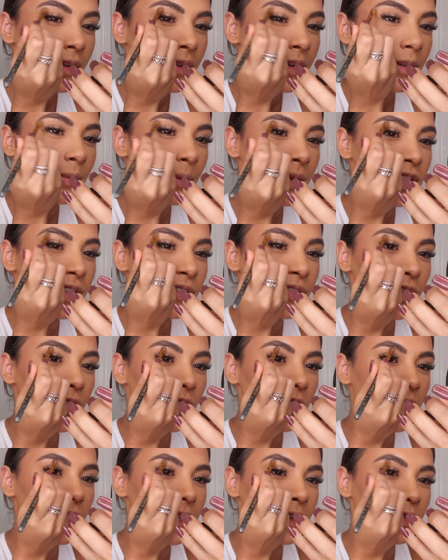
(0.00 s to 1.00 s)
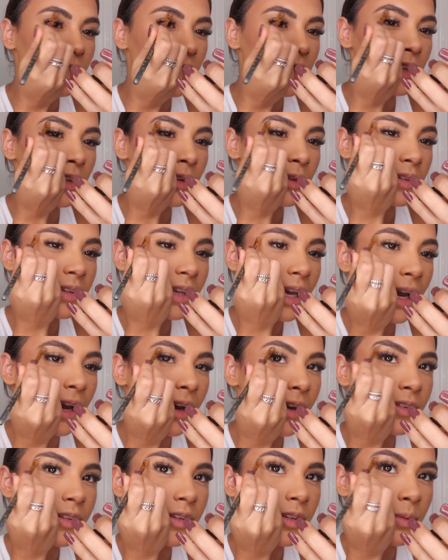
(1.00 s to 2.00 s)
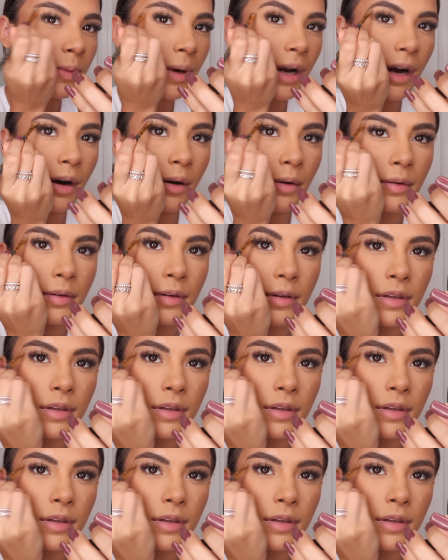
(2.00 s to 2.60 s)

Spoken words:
Especially if you've got literally loose hairs as well.